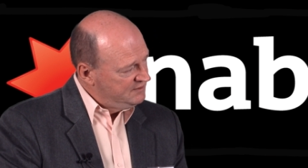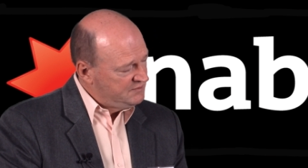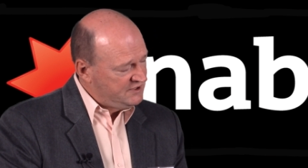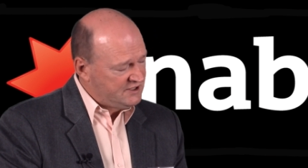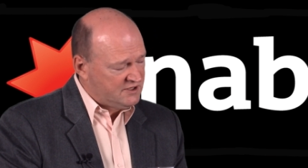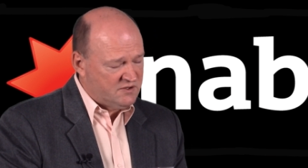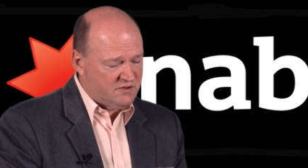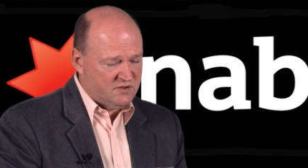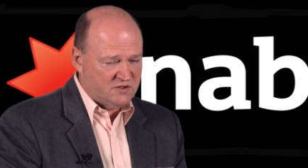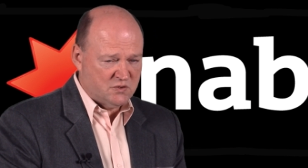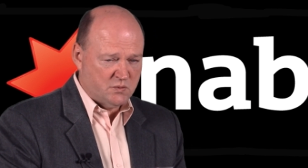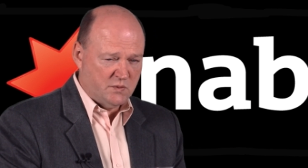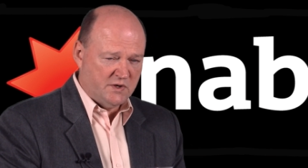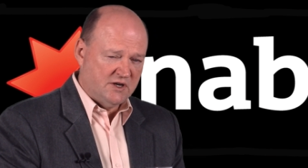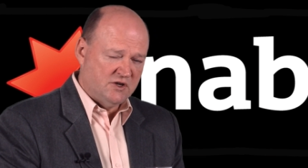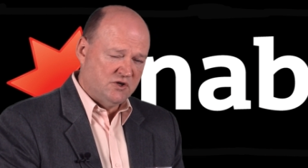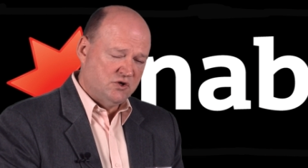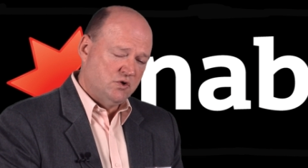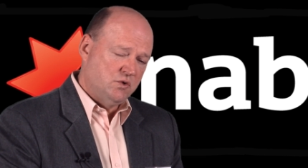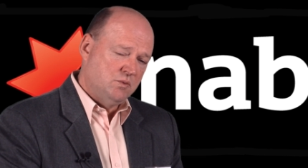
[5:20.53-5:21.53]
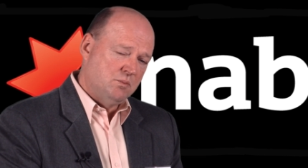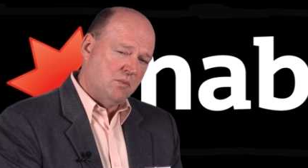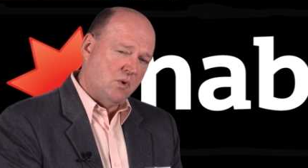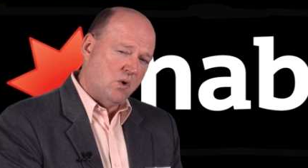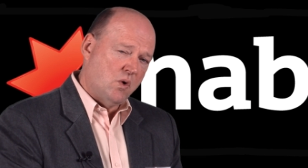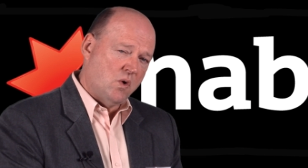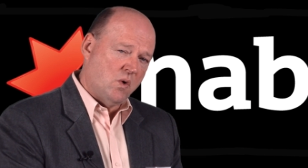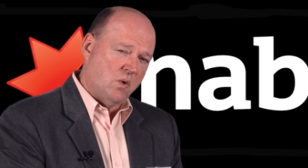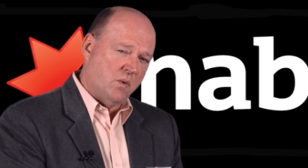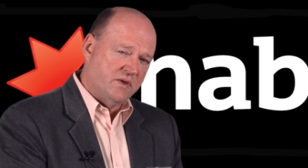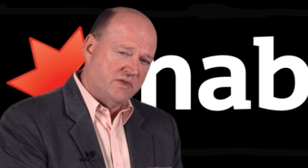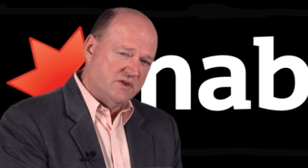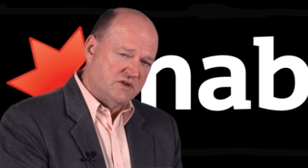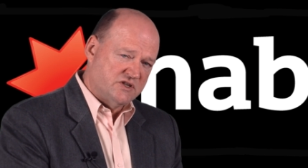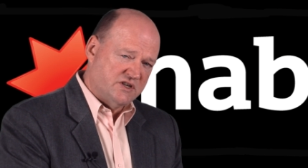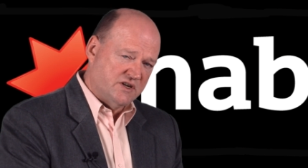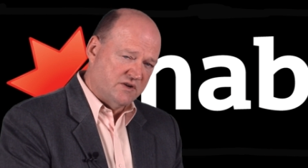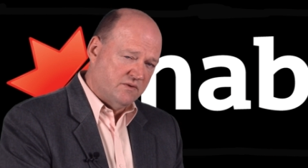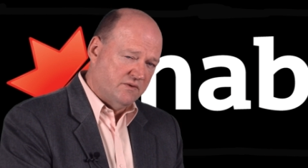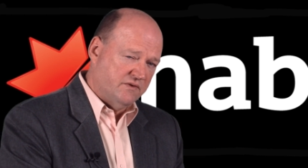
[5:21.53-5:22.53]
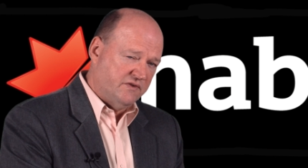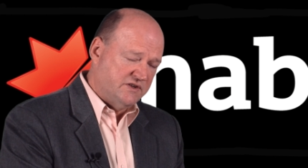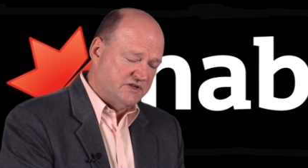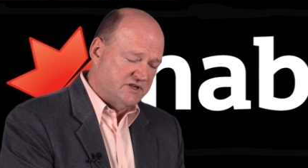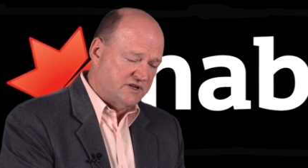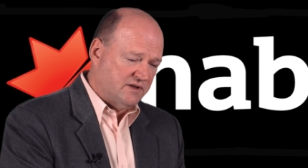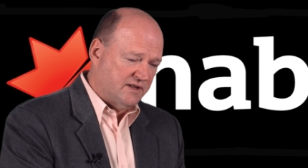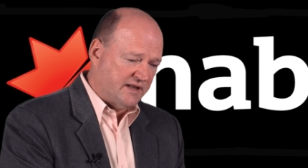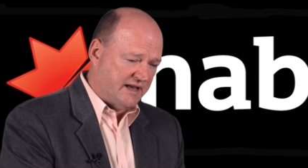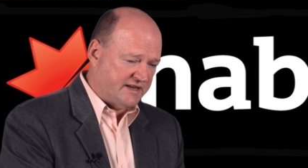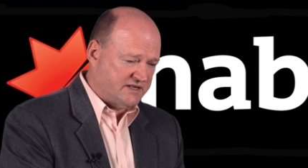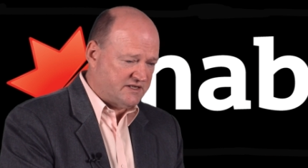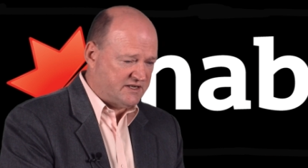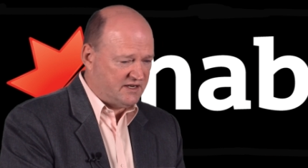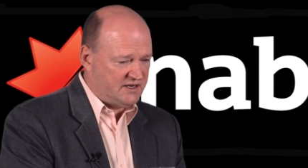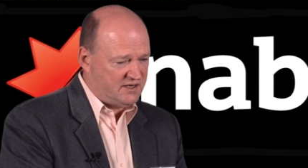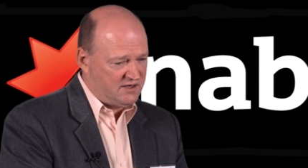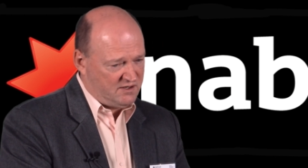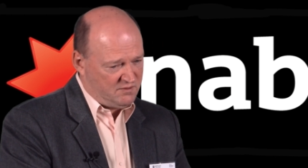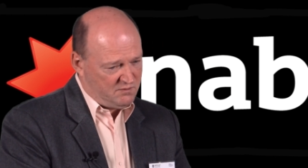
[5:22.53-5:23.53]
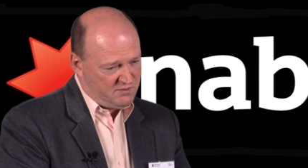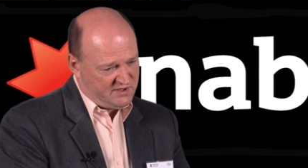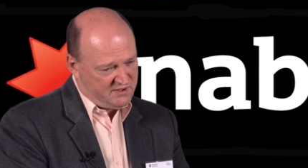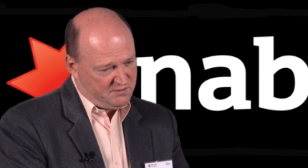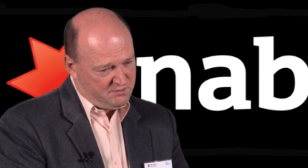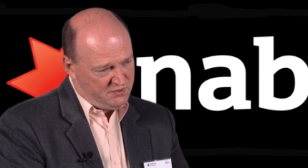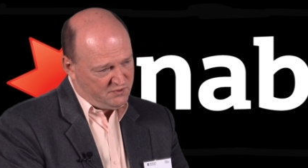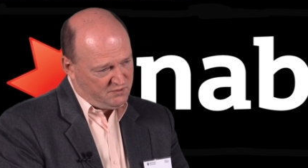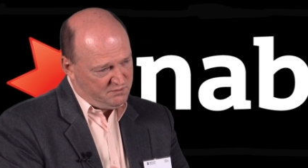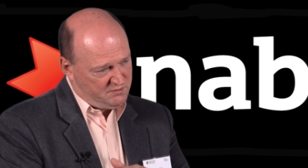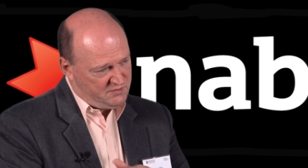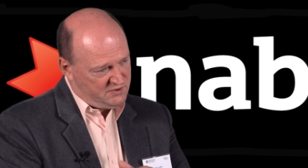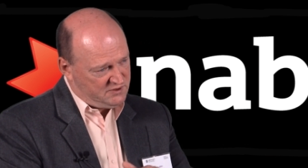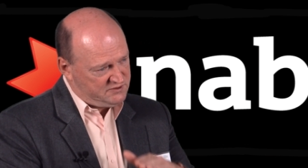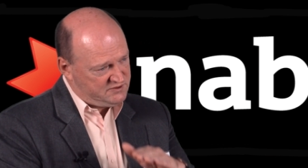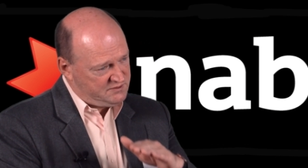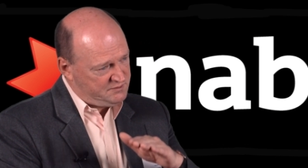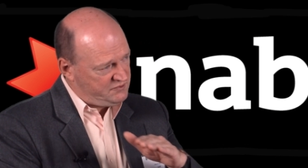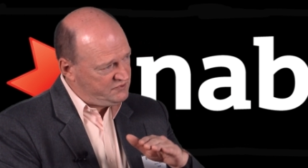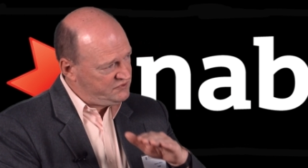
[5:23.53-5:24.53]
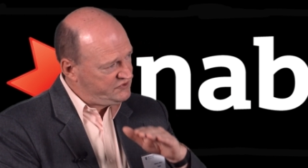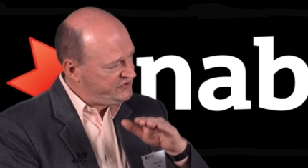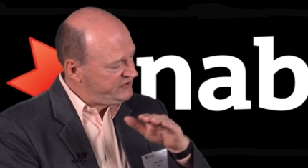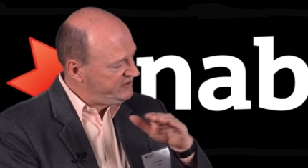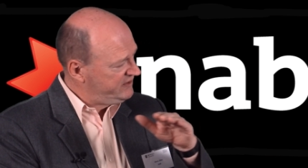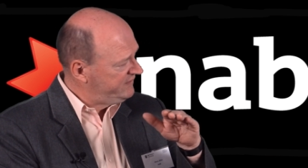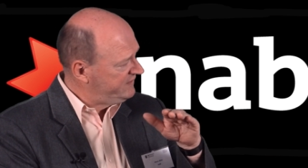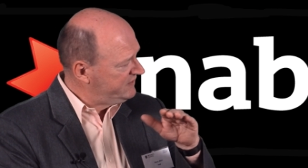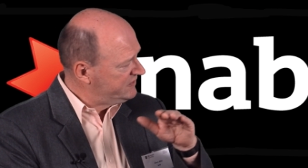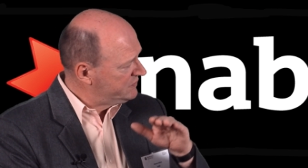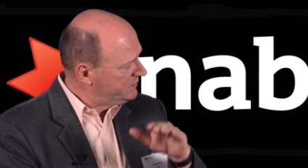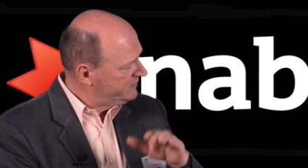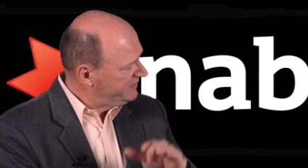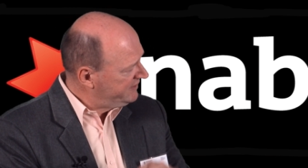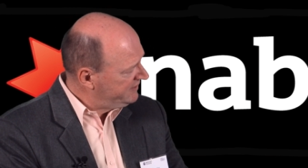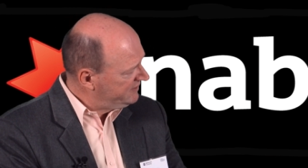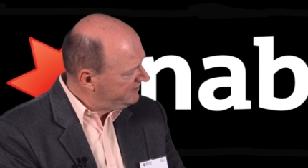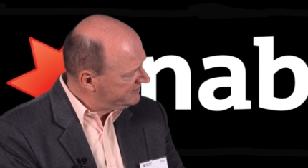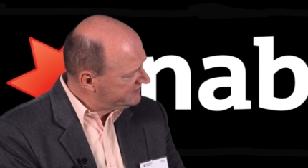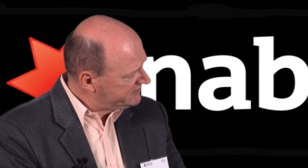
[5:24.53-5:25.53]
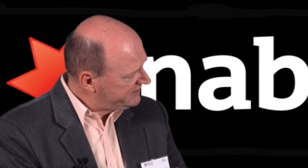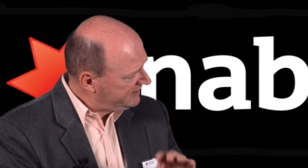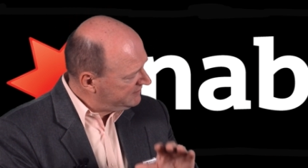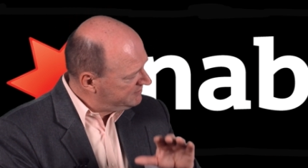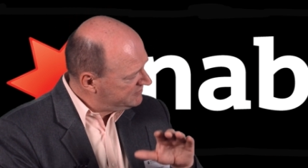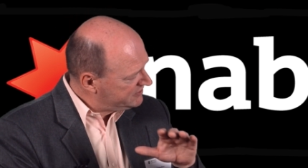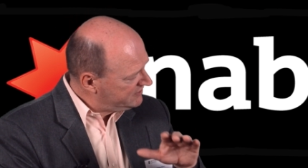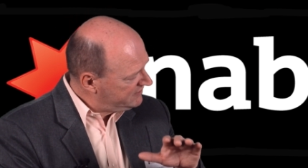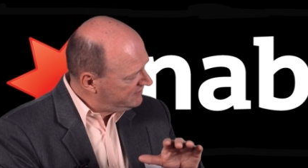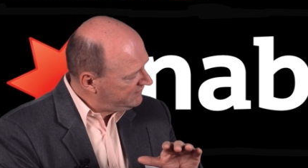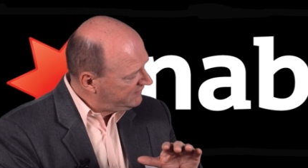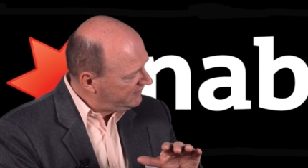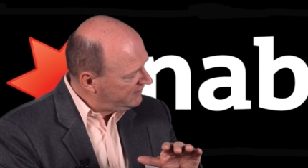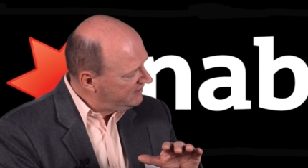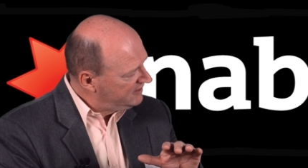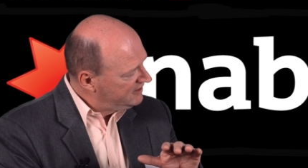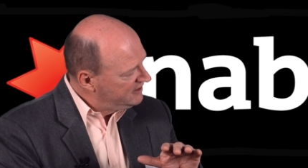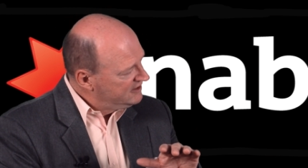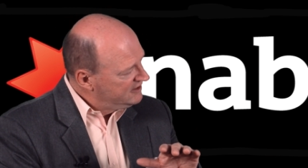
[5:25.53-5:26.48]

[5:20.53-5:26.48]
because we can do more with a single physical asset, and we can put multiple servers within the same server.